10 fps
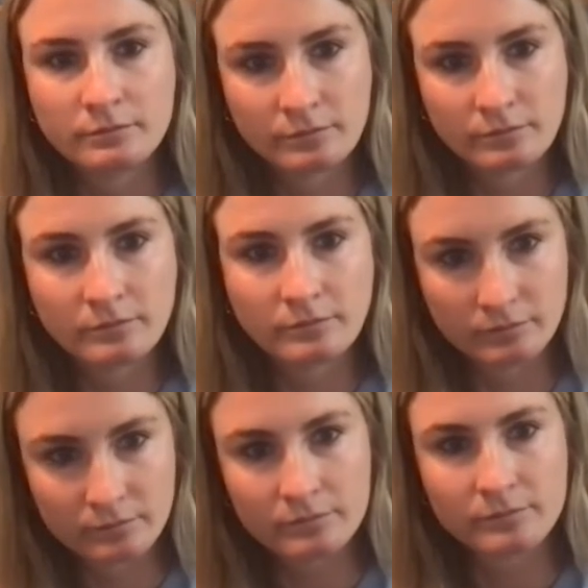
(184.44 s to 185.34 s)

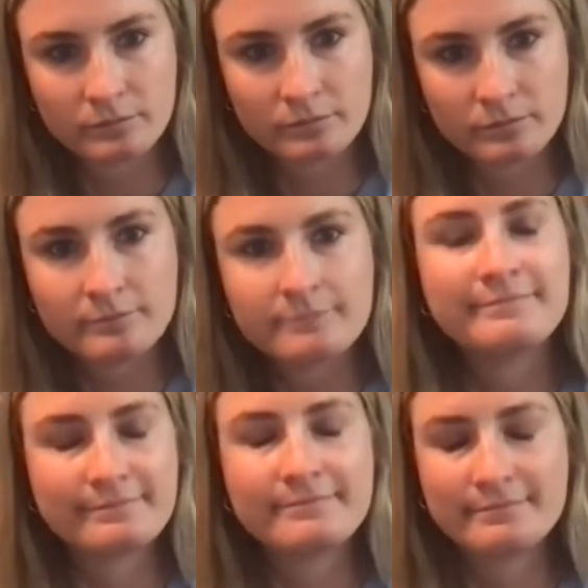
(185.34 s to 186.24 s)

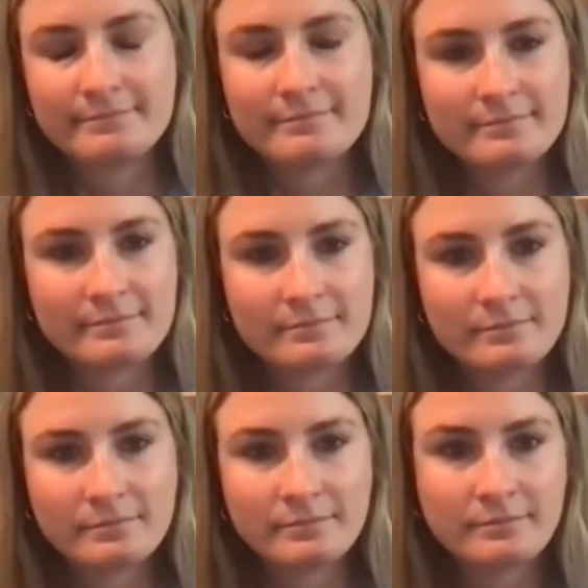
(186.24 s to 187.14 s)

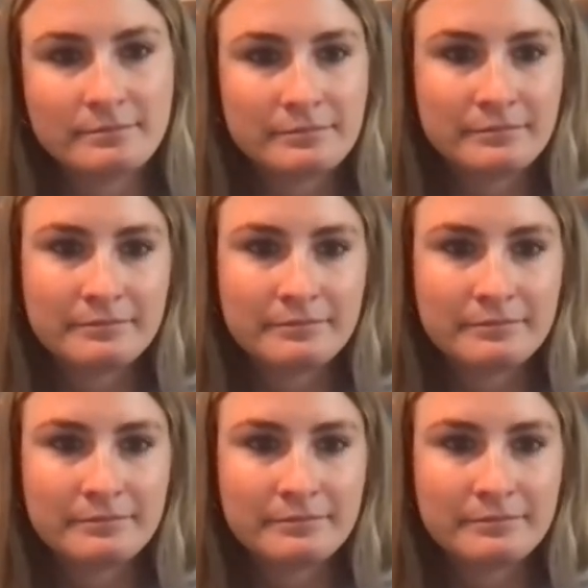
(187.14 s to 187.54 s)
The person shown says nothing.